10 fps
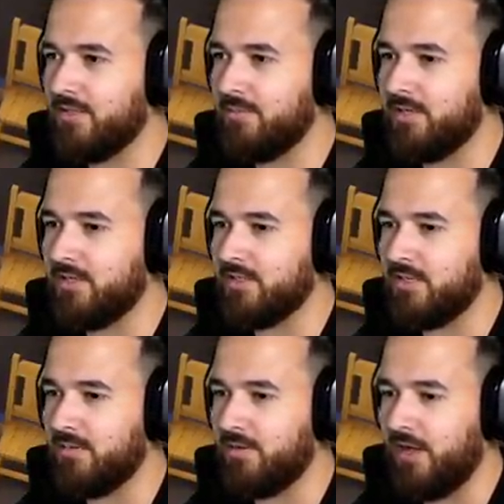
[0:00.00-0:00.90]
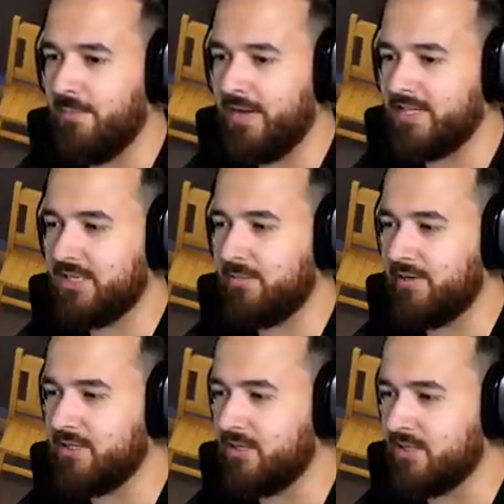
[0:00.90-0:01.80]
Simeon is sleeping. I bet
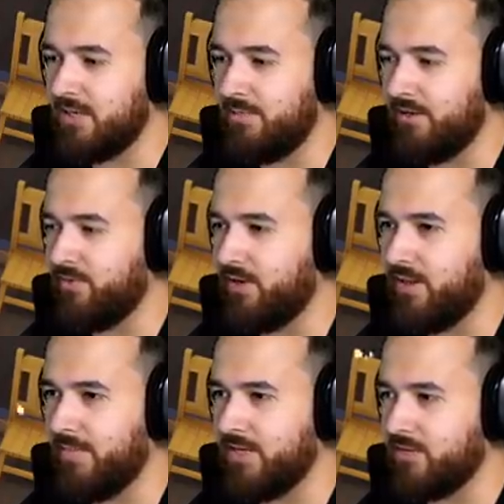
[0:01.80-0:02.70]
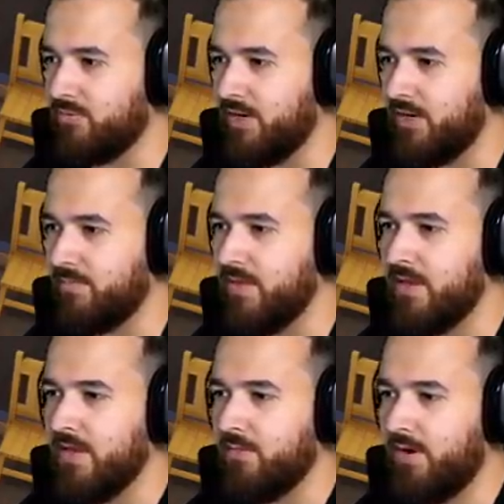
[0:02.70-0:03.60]
Simeon's not sleeping if we go to the magic realm.
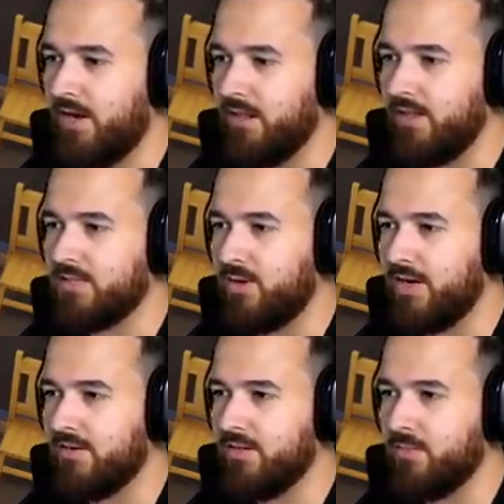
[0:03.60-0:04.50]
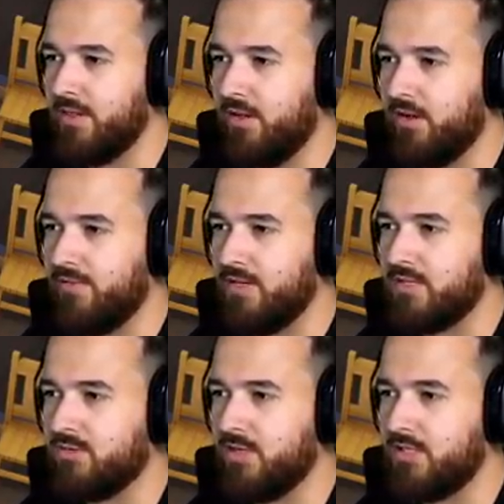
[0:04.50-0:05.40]
Well, let's wait here a little bit longer for
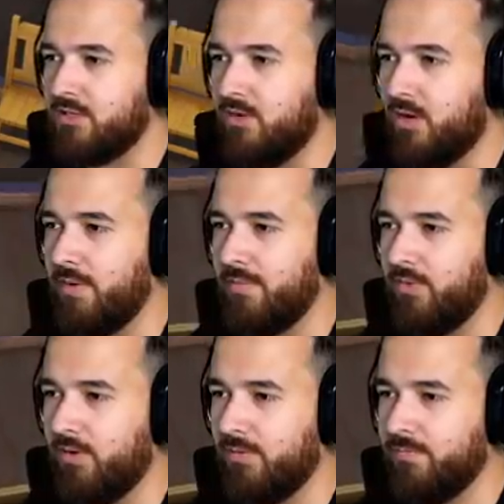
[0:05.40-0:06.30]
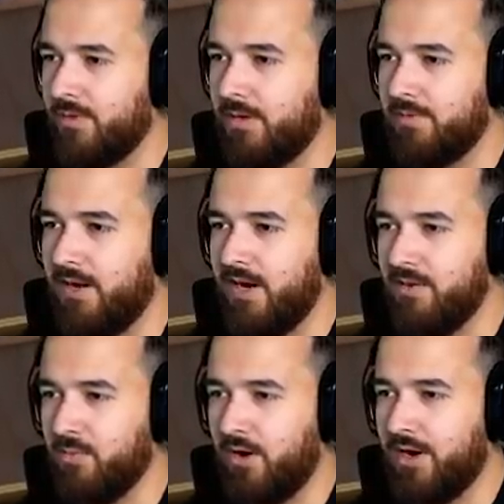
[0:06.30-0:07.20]
these trees to grow a bit more. But I'm kind
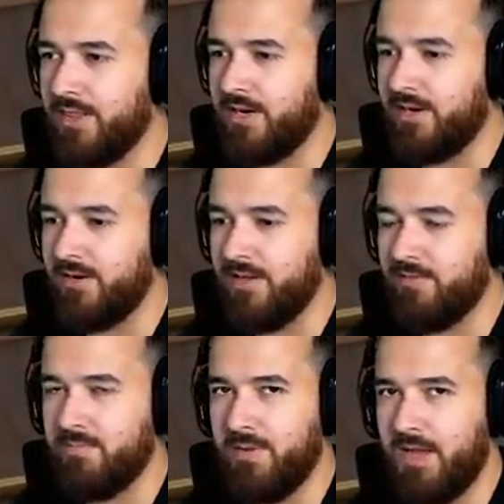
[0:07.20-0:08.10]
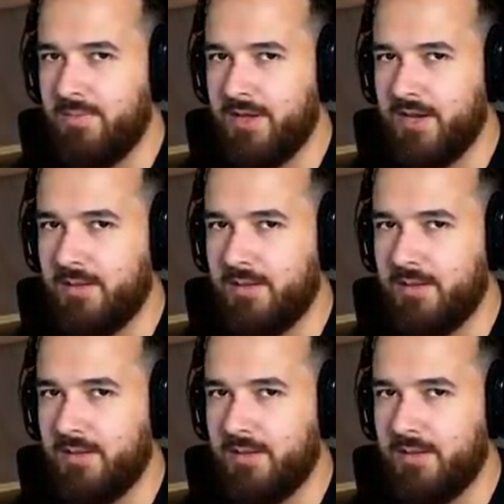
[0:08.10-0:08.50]
of worried that I don't have a baby